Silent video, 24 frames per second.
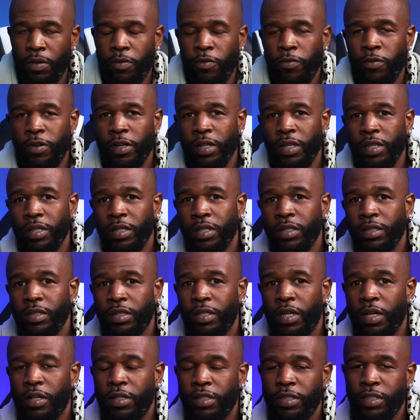Really,
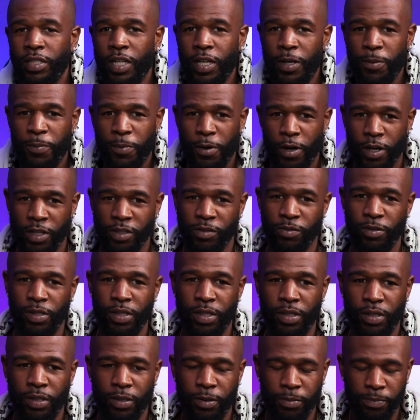so the second part is
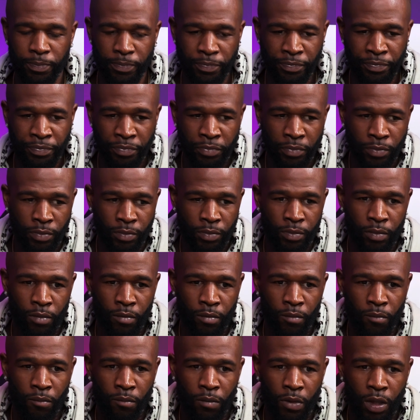really
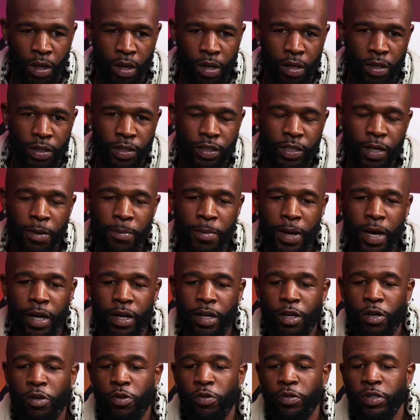somebody
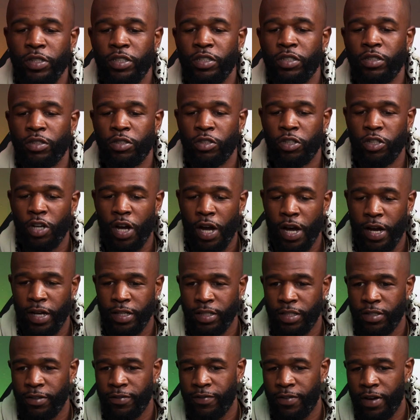who is trying
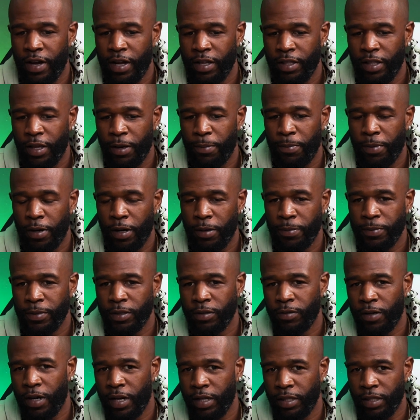to find their purpose,
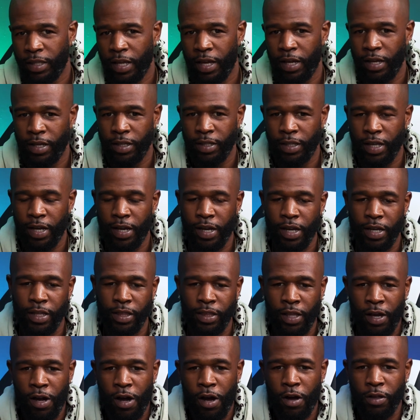right?
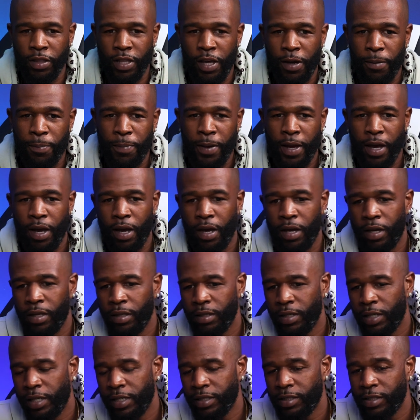They're on their
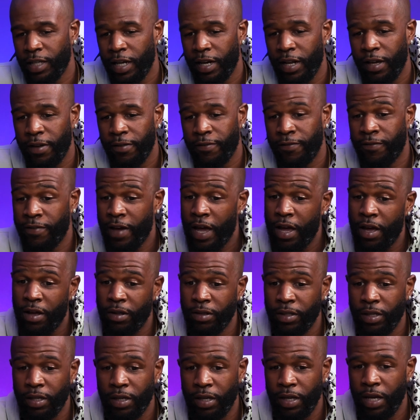path. Let's say they
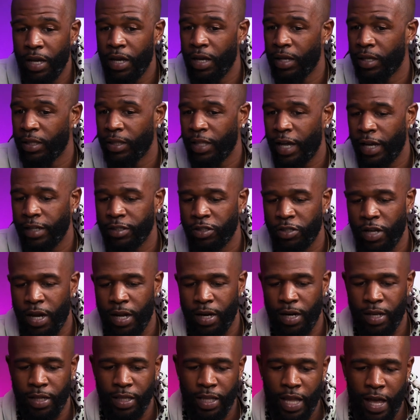found it and they trying
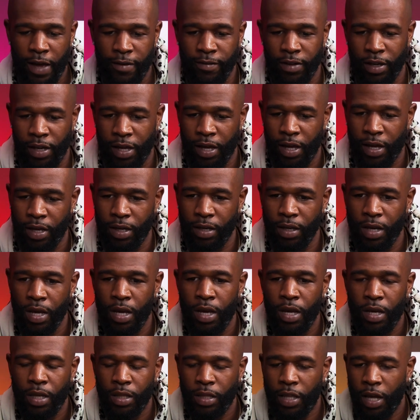to navigate
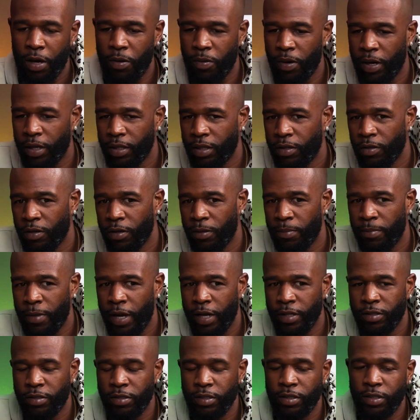their way through the
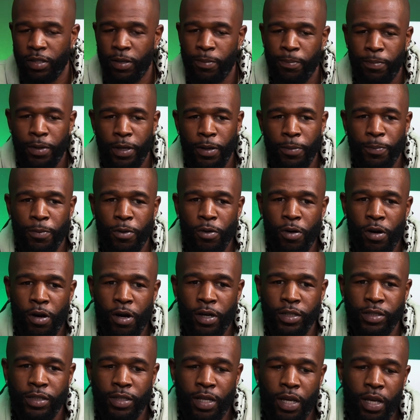matrix, and people
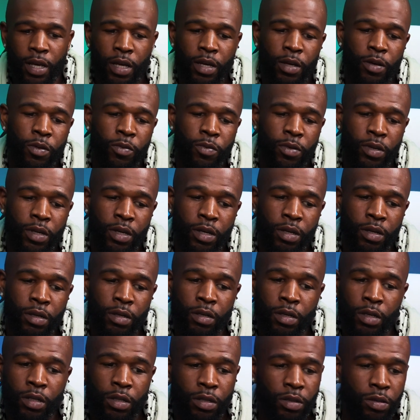are saying, well,
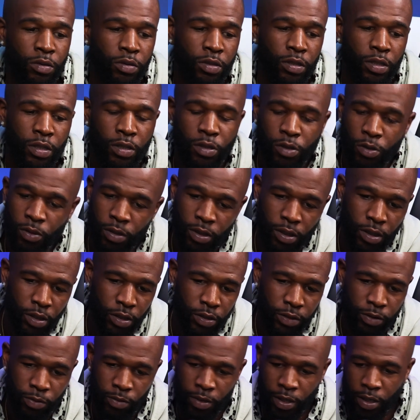you shouldn't do it
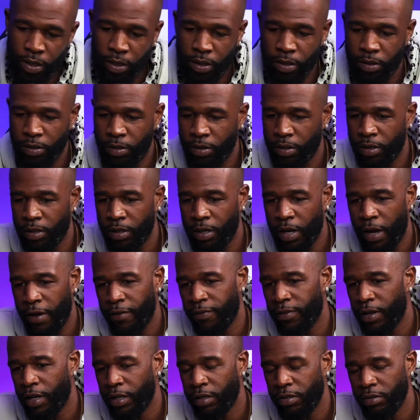this way, or I
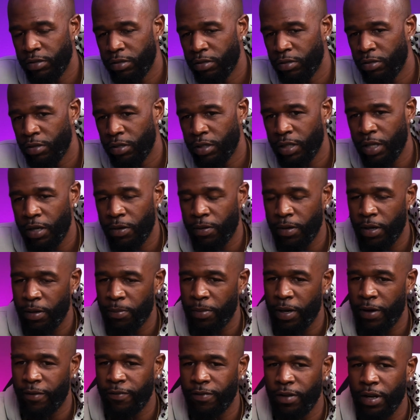feel like you should do it that way.
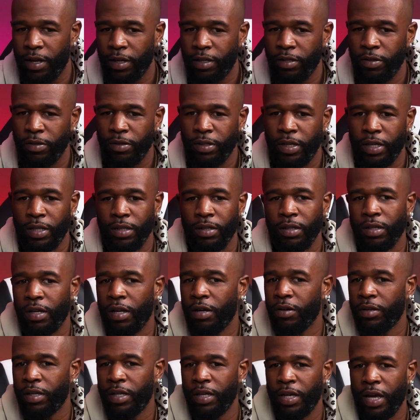But I feel like you
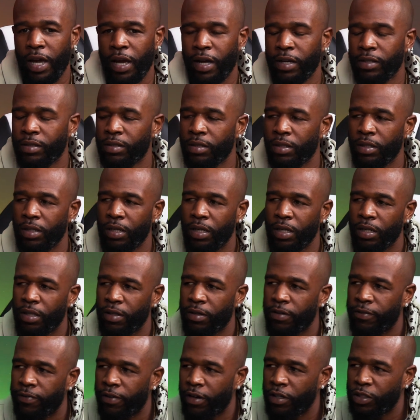low-key answered it in
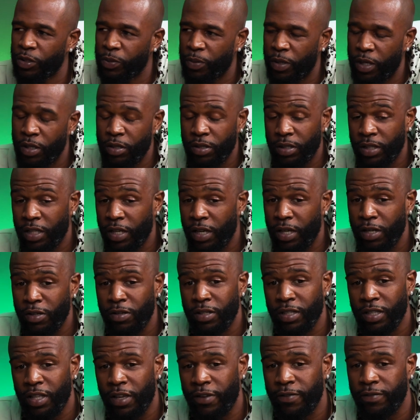the first part. You
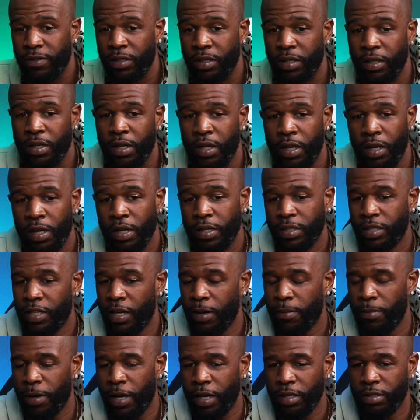can definitely
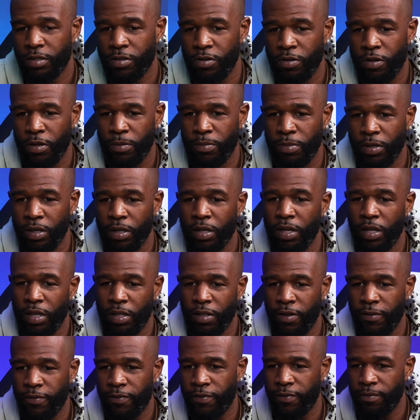tap back to it, but in
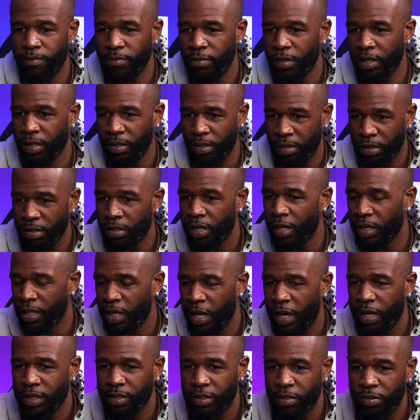the
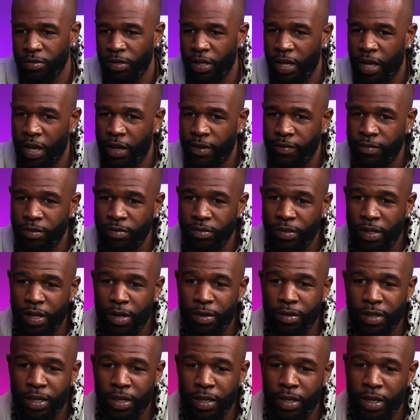answer you gave, you
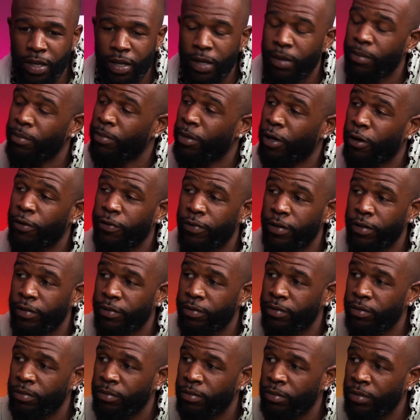low-key hit both of
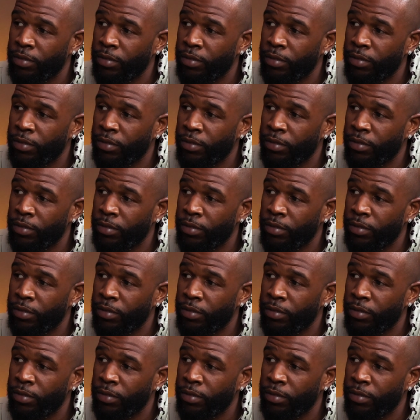them.